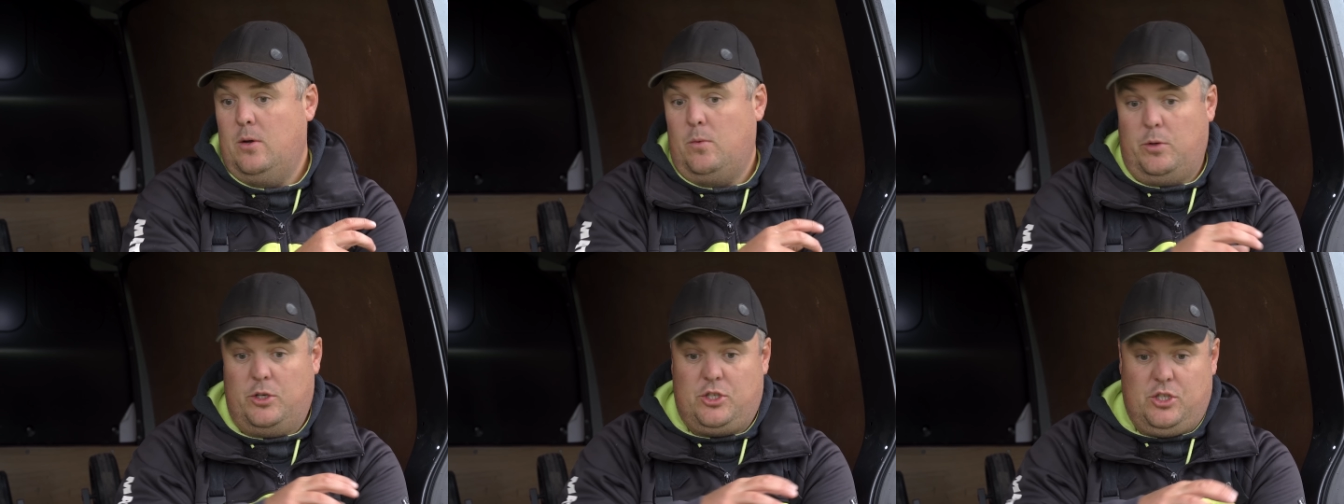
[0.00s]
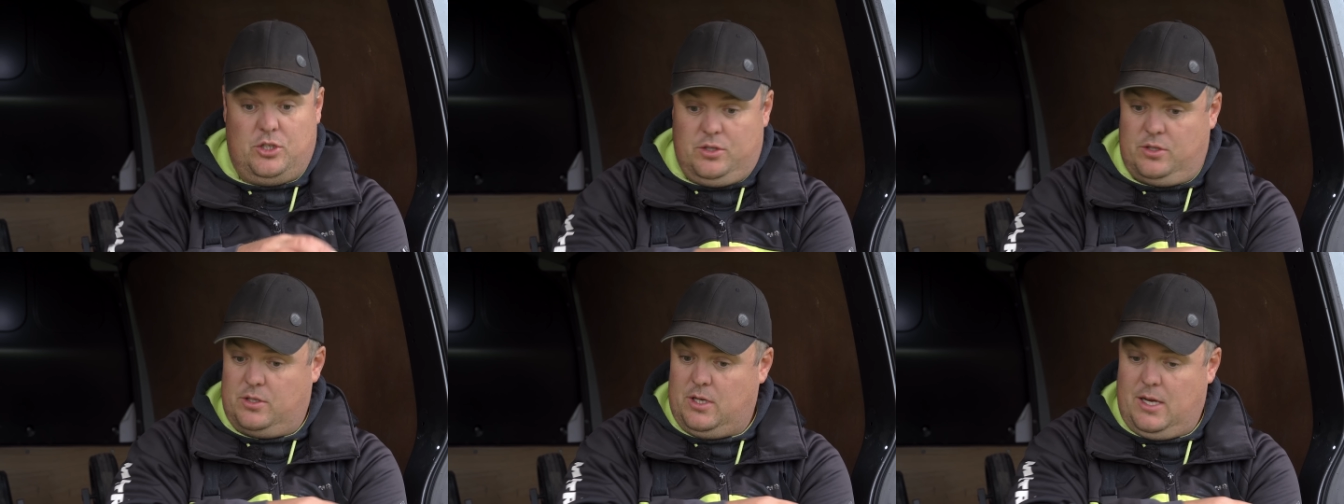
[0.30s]
which
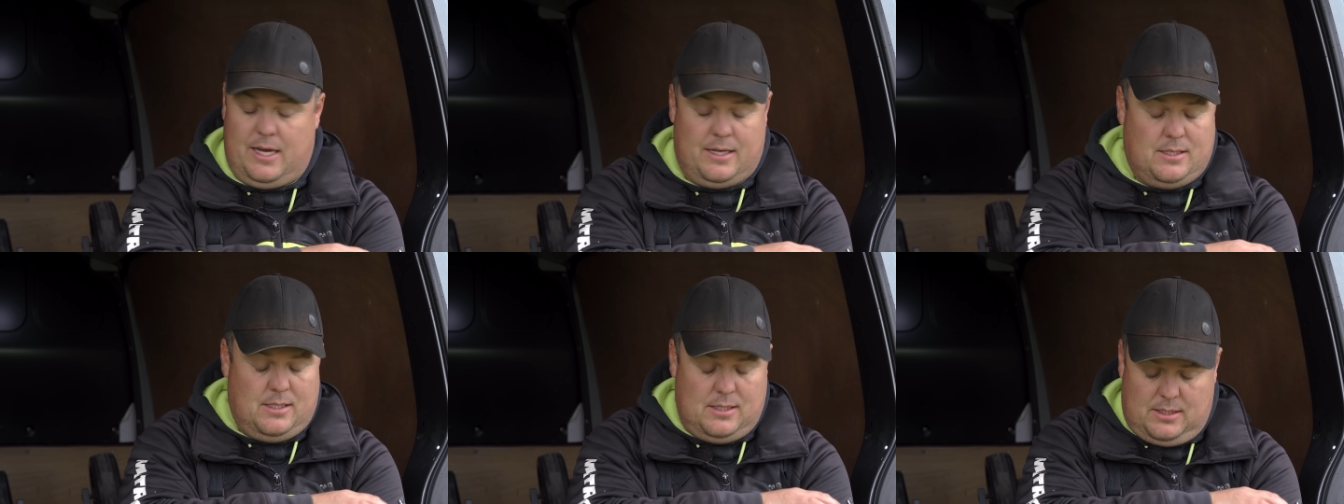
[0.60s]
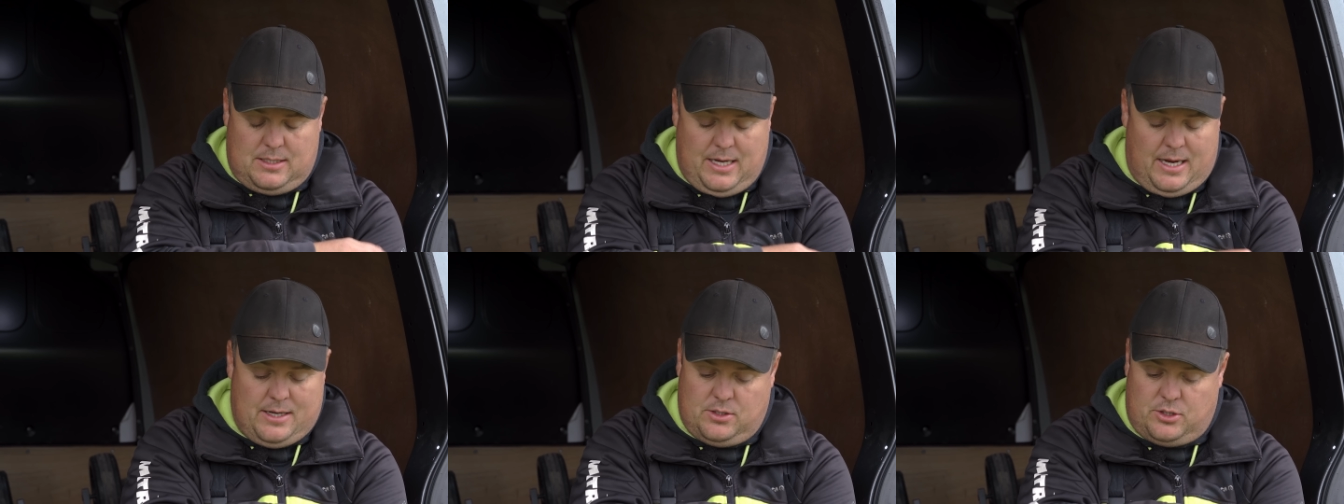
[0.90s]
is, as it
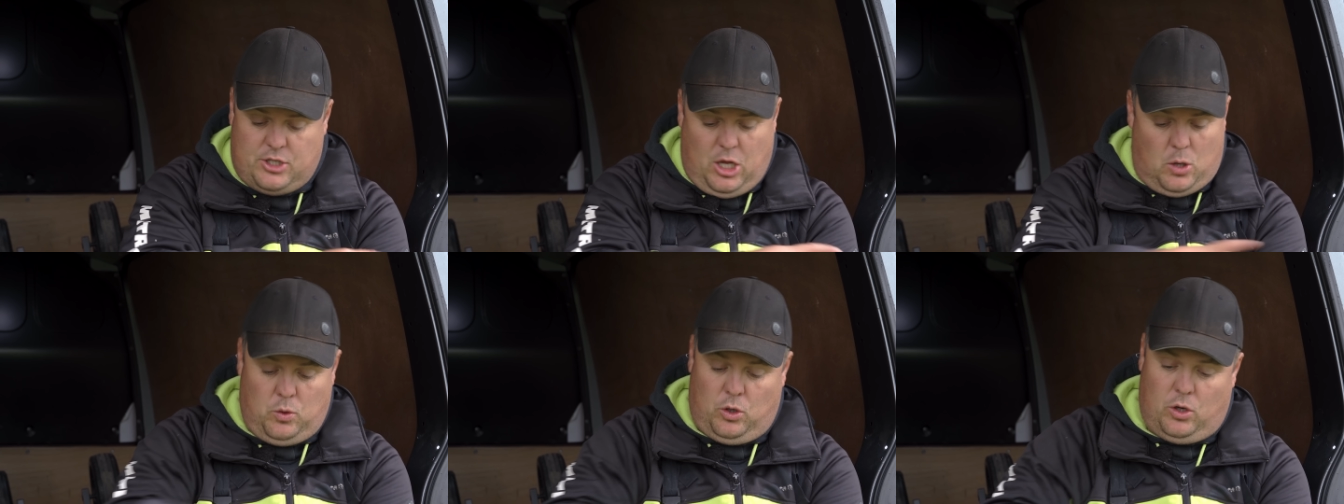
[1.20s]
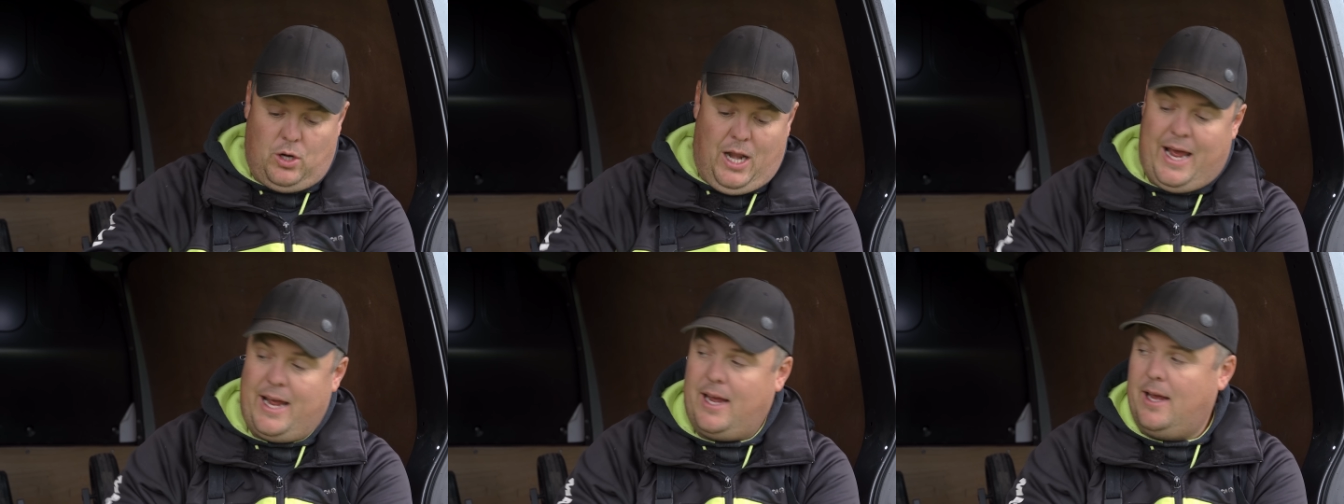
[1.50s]
says,
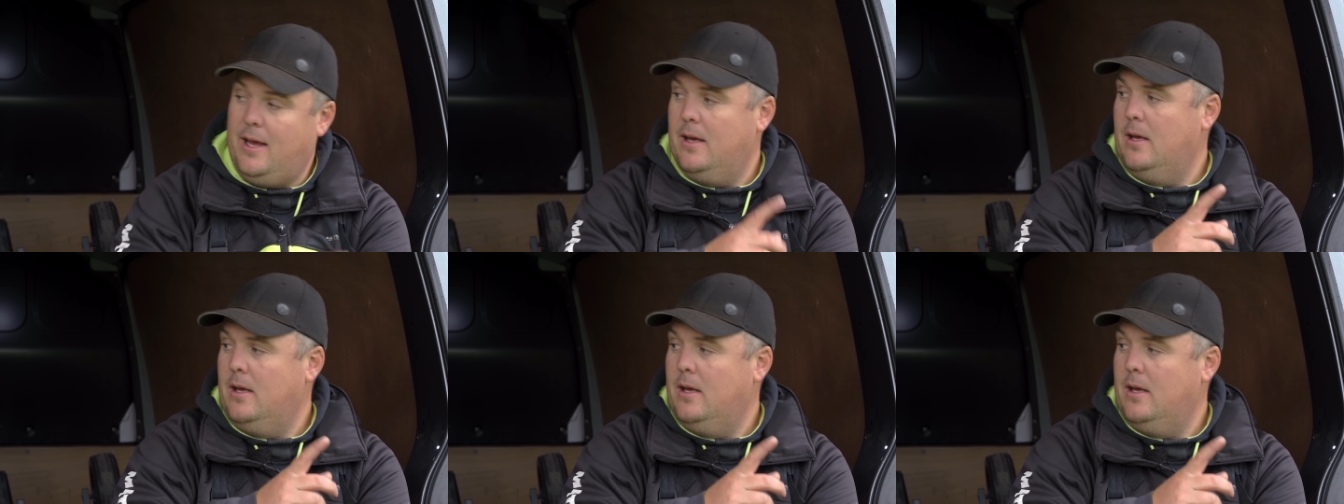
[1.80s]
donut like.